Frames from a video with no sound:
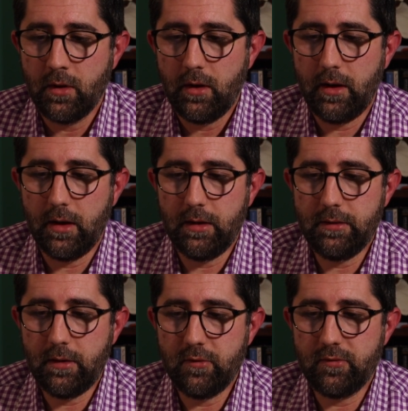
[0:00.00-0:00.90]
And
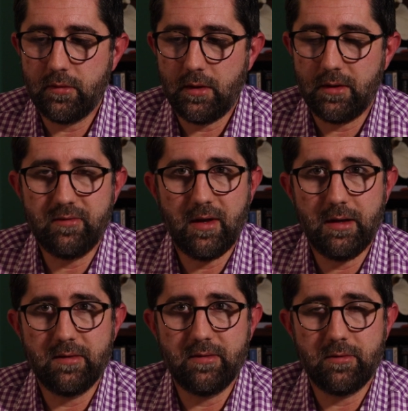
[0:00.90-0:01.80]
in those
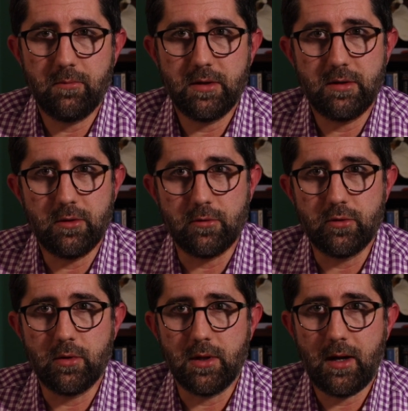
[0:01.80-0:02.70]
settings, as I mentioned, you'll
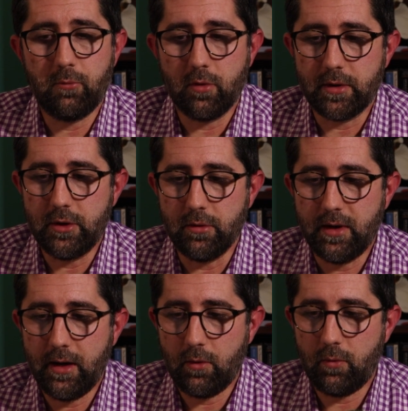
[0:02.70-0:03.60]
do a lot more acute
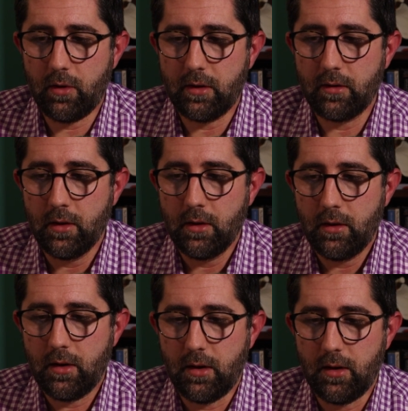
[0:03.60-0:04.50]
care work,
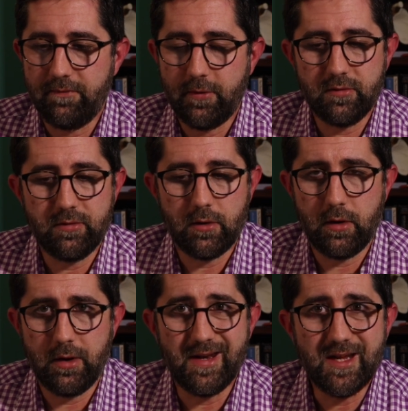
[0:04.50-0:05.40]
focusing
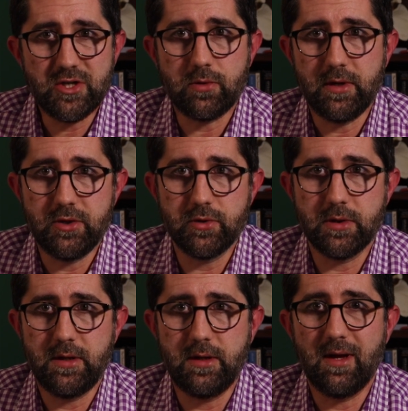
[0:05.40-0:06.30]
on initial
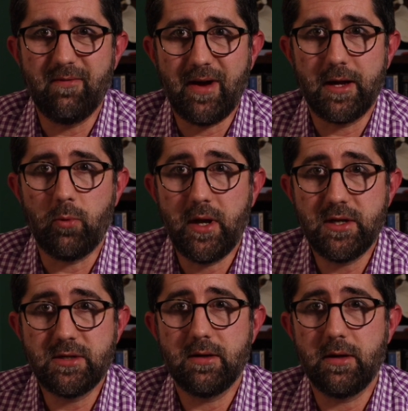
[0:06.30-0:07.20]
injury
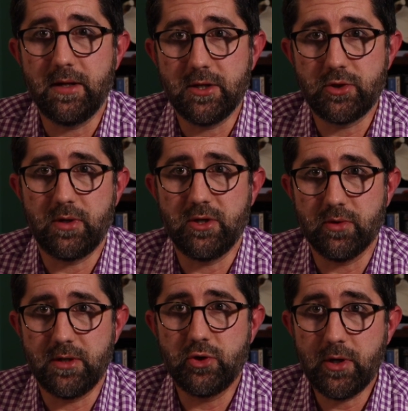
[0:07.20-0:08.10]
evaluation and initial
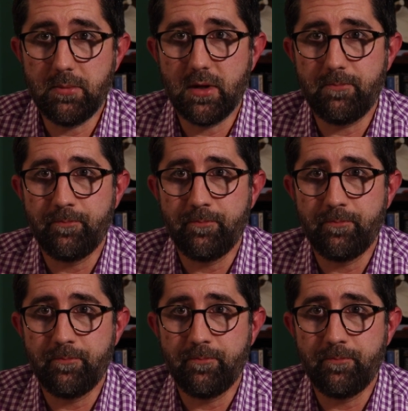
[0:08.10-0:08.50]
injury treatment,